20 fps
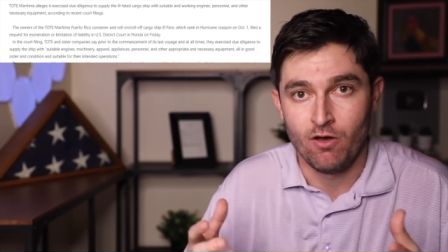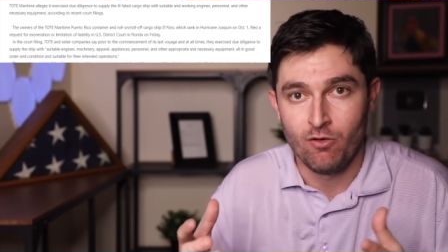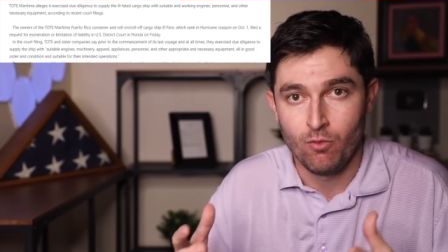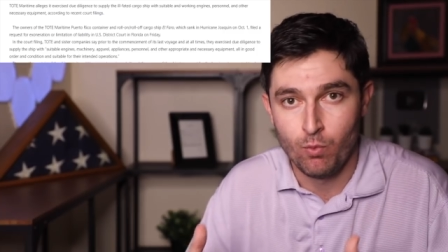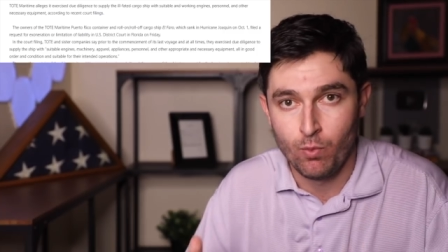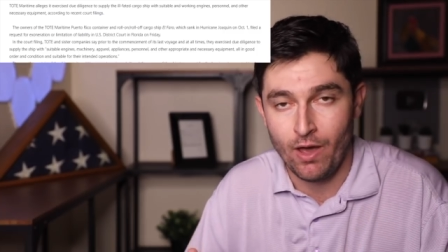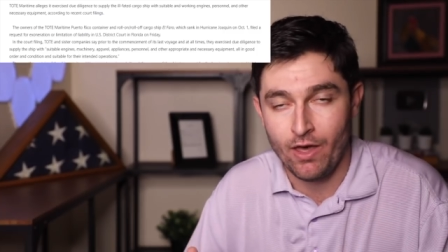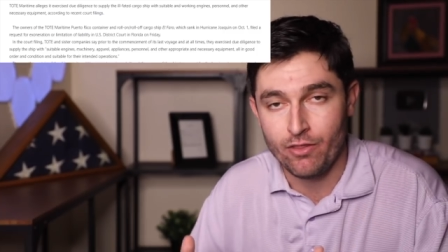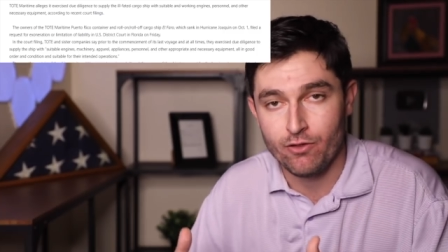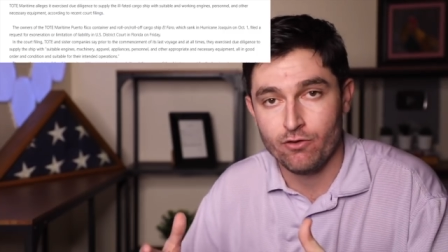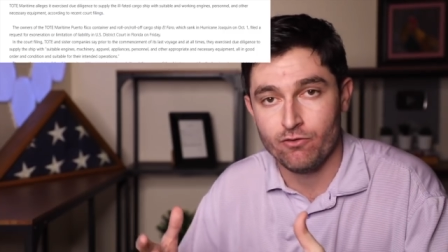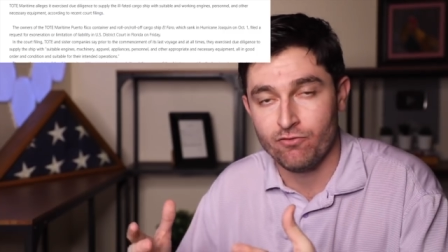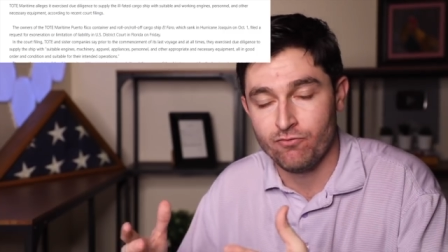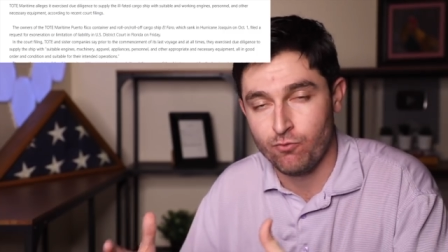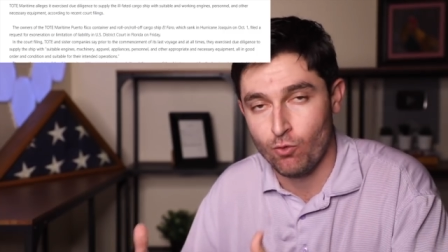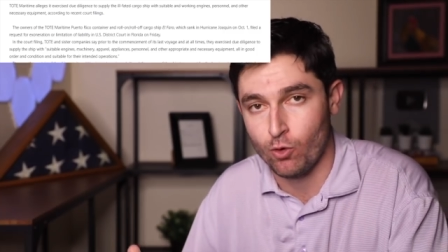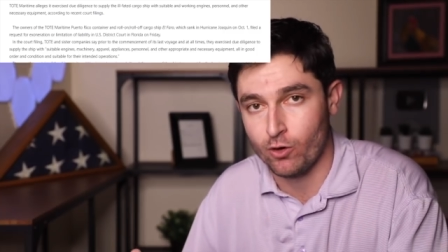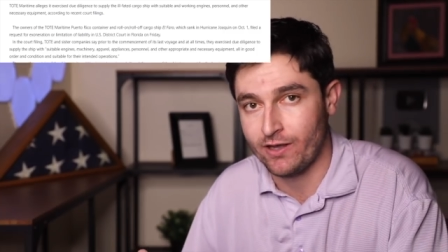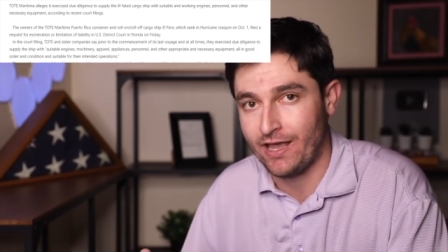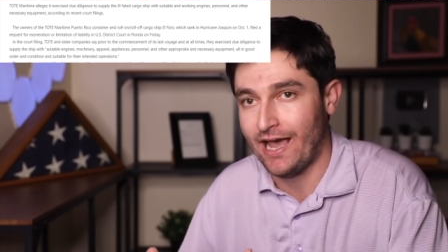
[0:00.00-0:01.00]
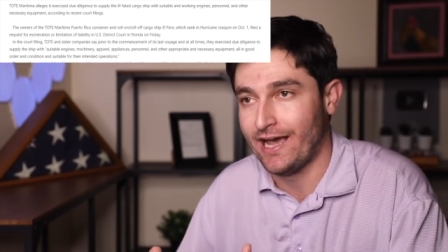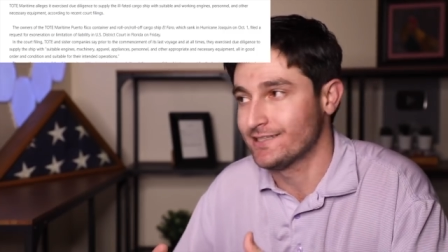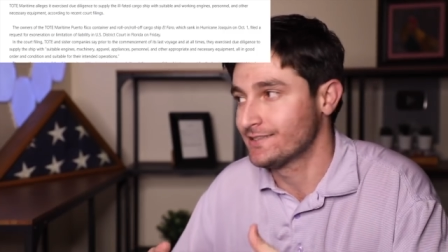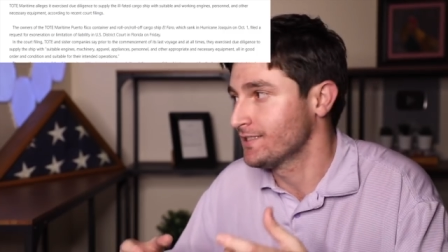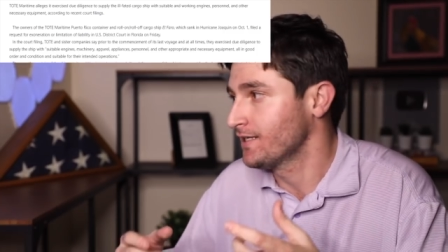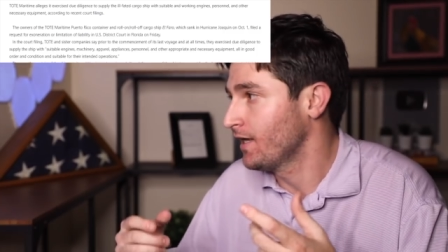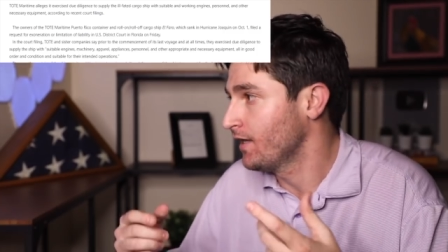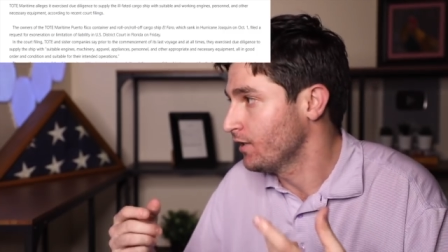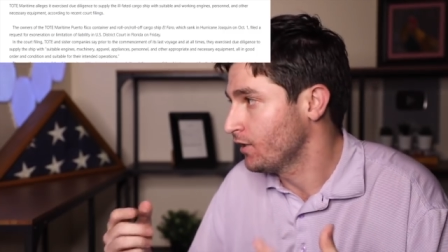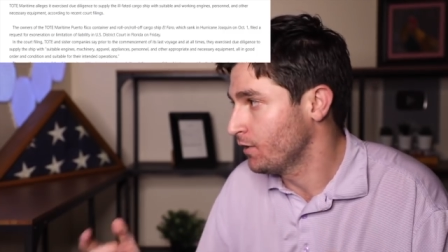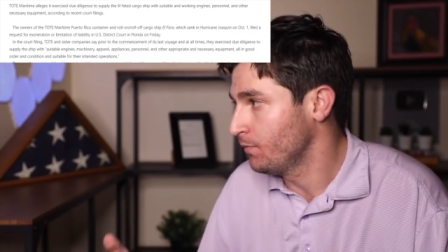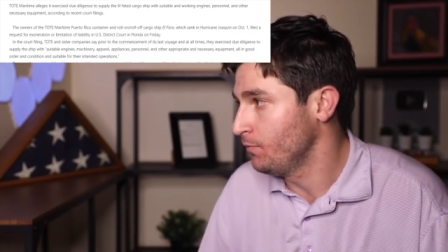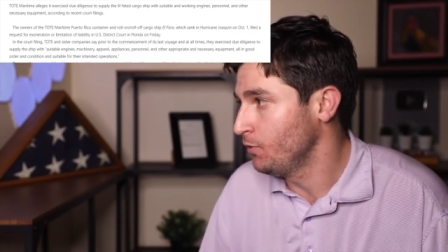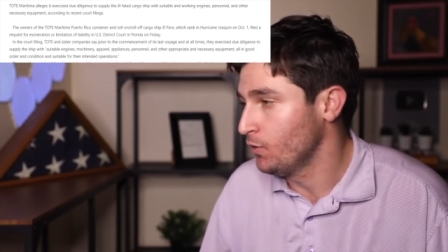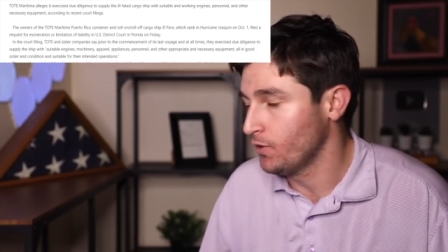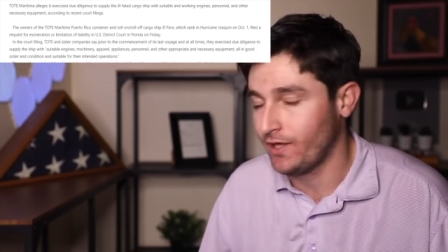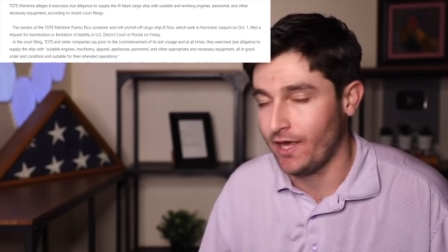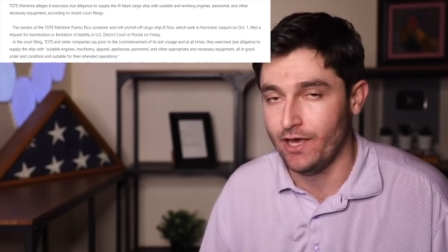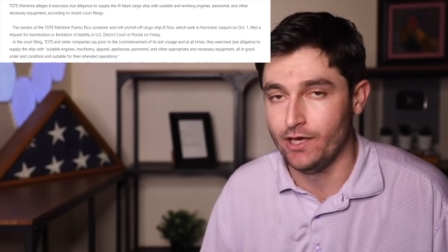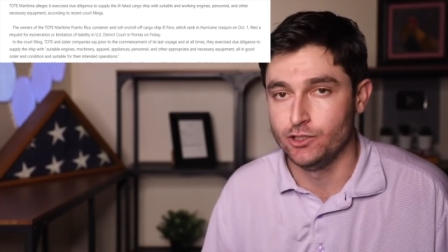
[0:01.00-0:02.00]
weather forecasting and
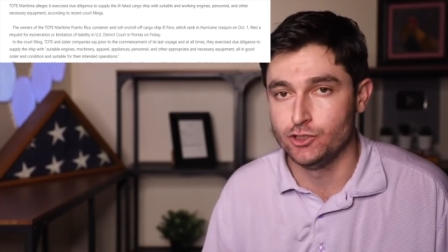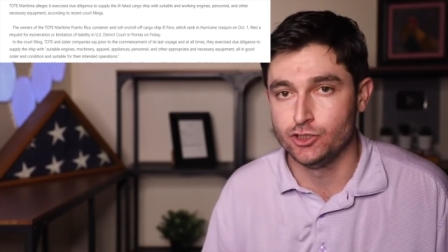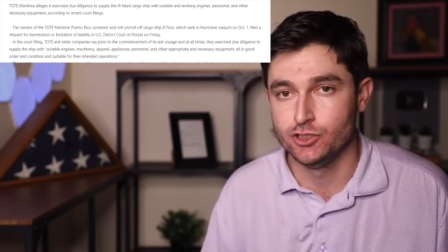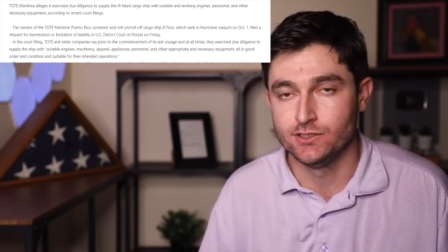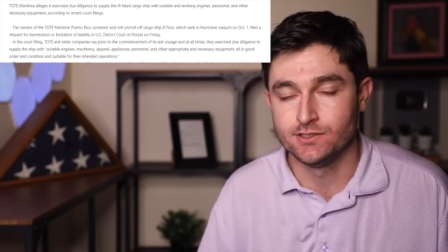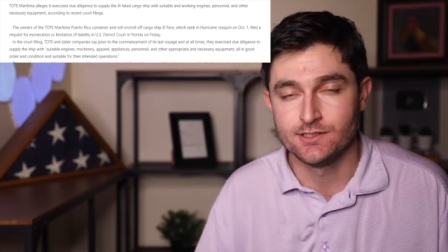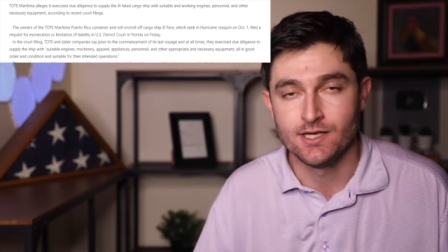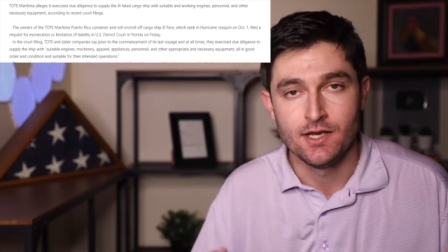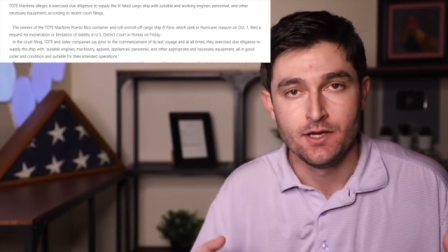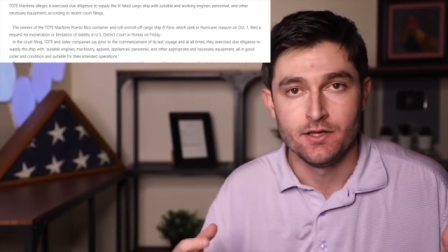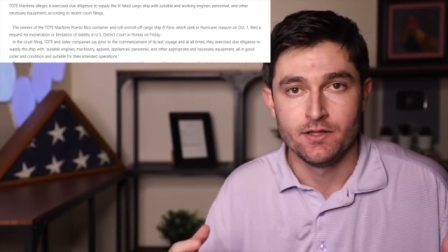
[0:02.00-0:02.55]
communications,